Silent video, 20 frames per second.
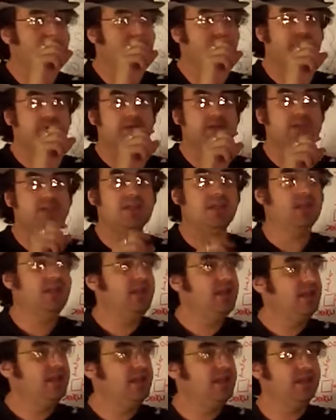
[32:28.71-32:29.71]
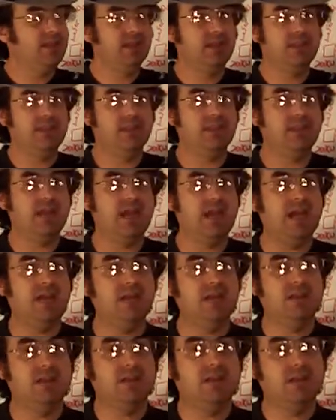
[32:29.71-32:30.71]
frequency,
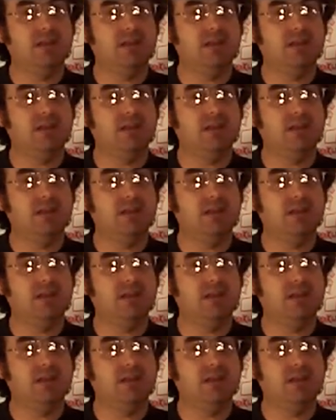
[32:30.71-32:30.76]
that